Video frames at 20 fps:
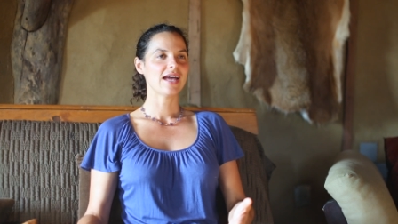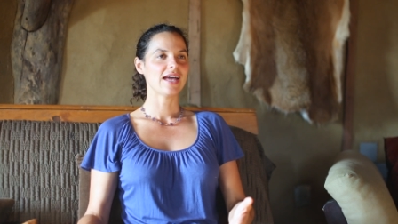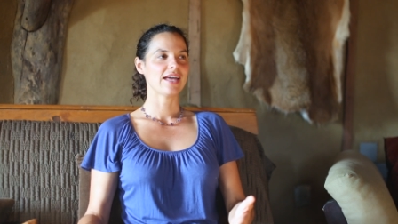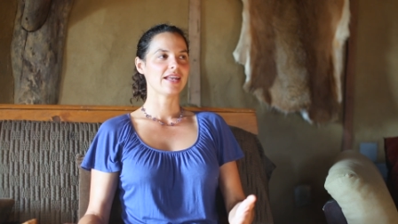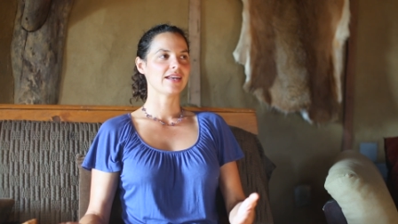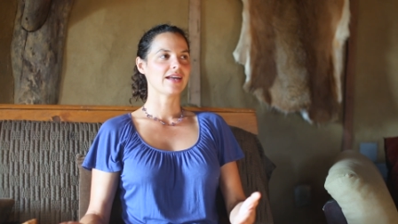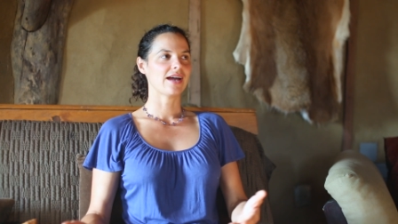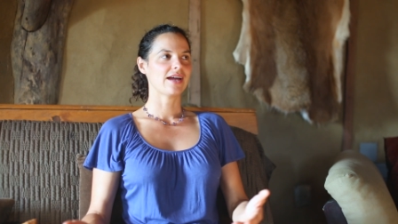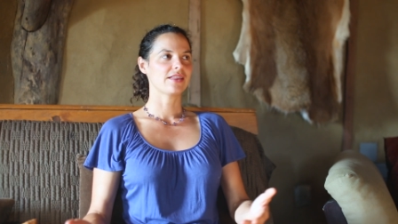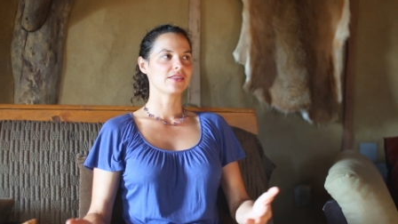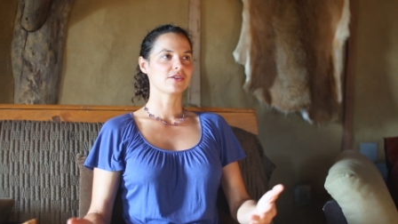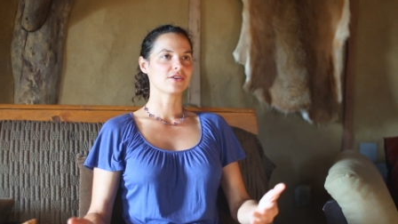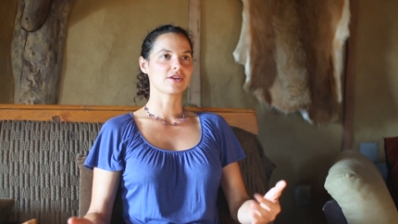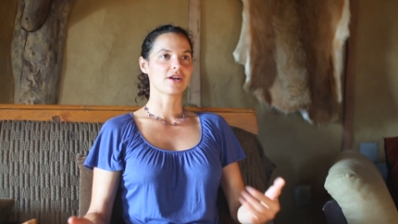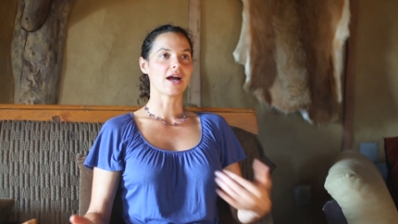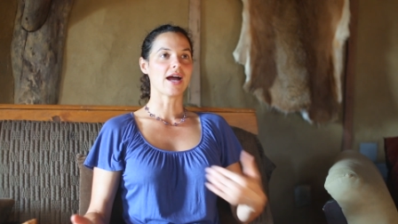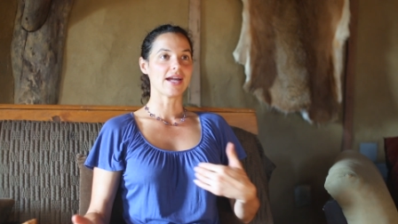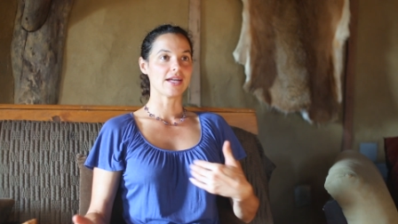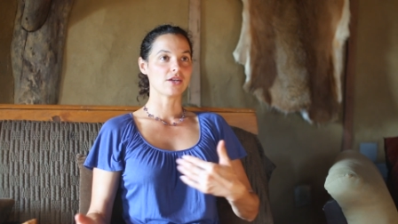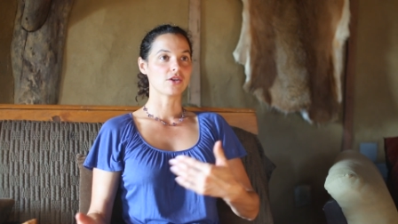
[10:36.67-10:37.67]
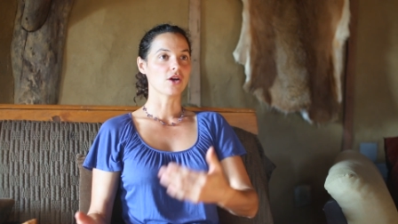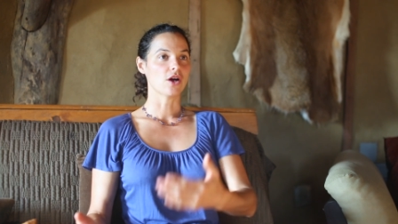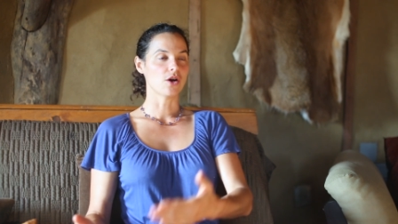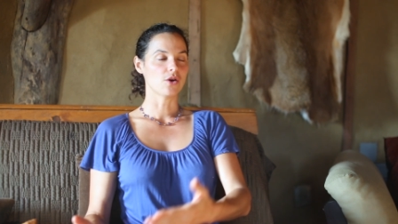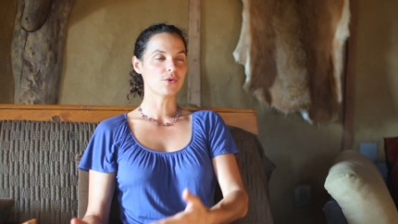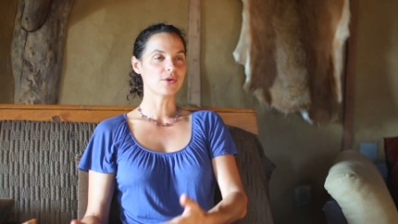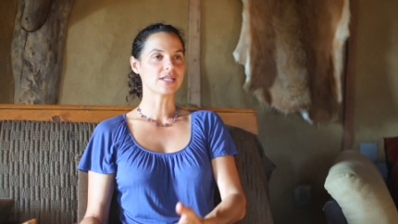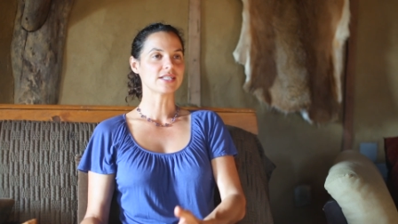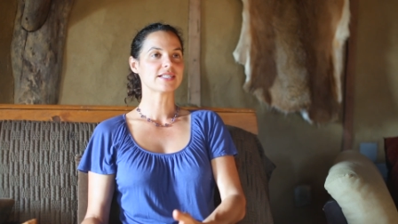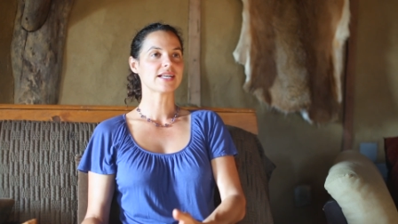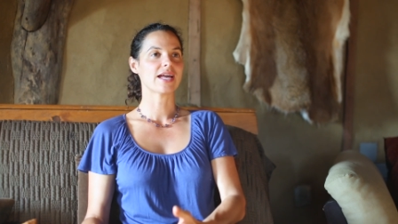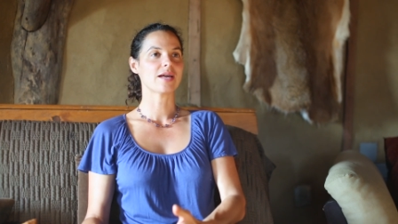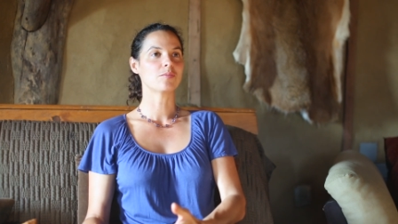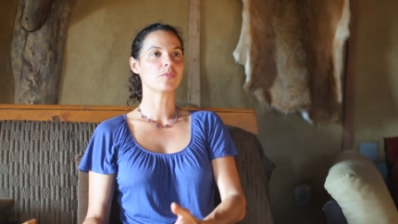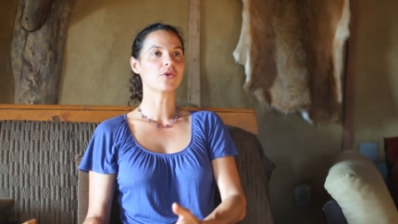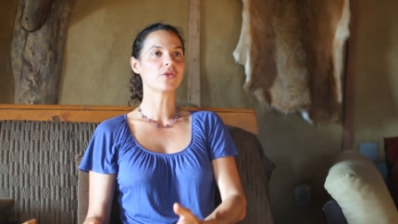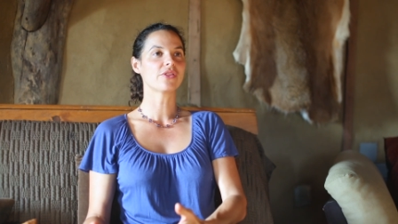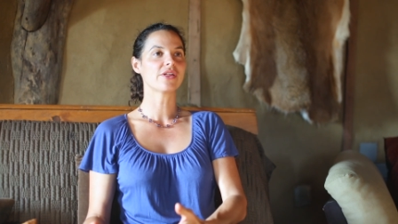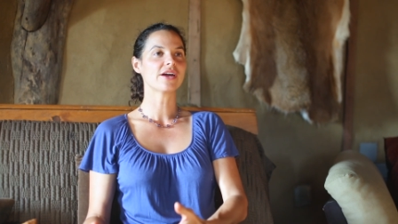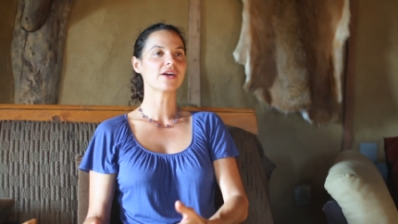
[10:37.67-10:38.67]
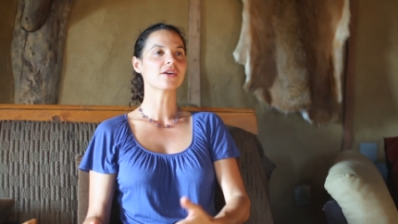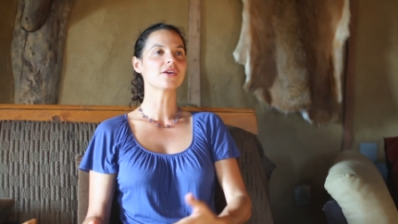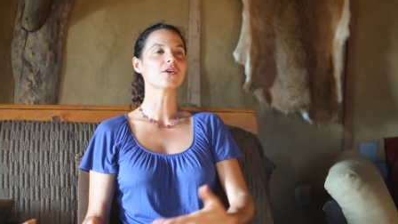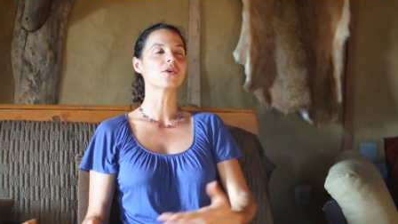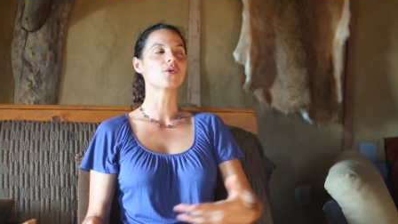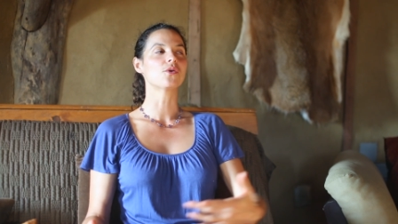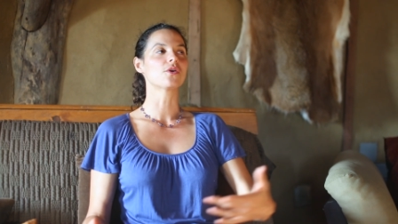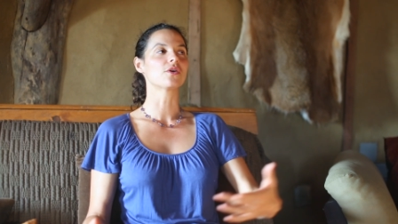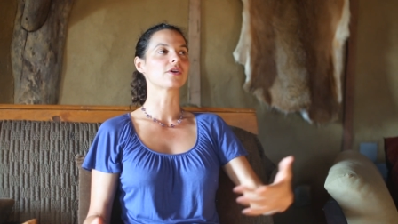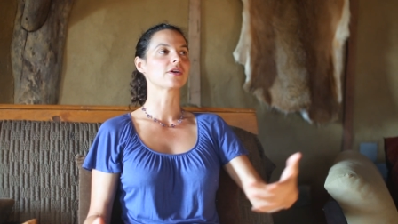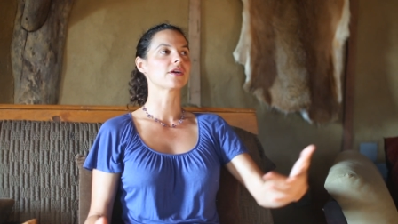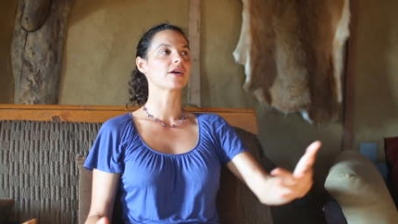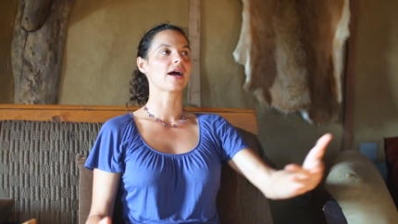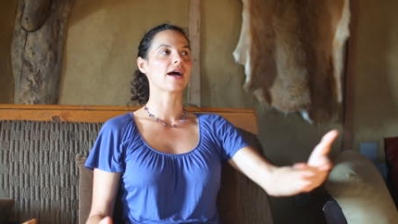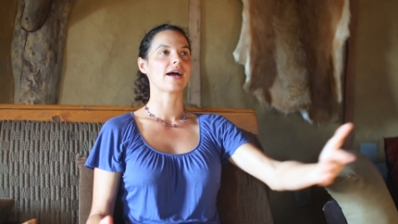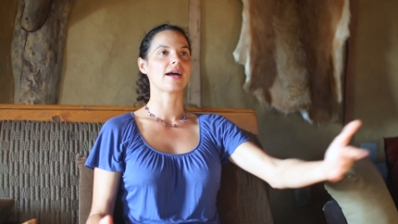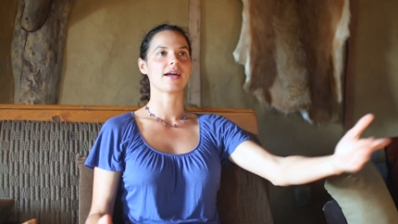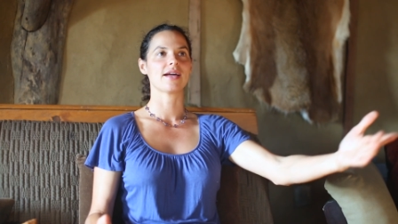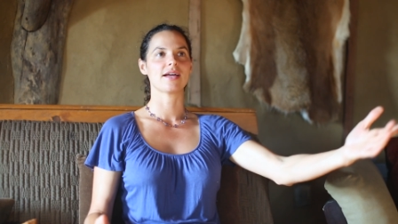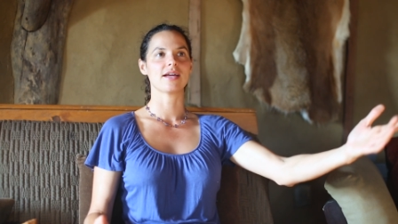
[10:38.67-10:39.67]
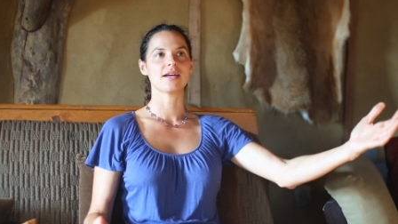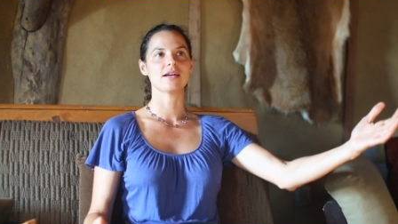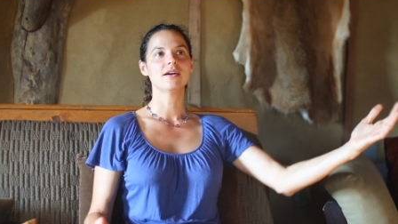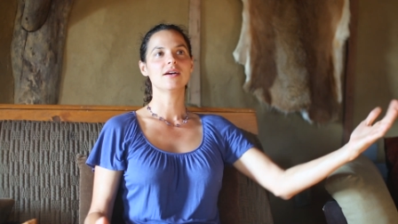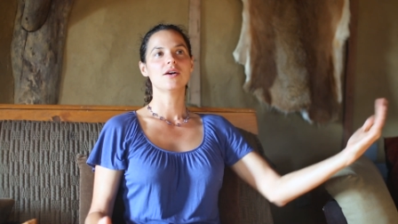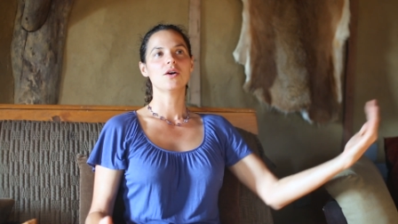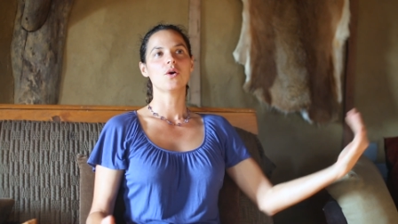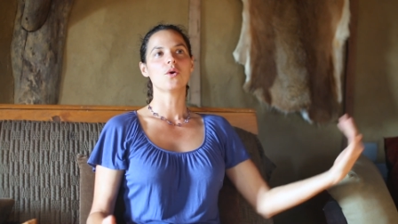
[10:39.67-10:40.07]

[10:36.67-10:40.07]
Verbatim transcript: And either I go and table there or I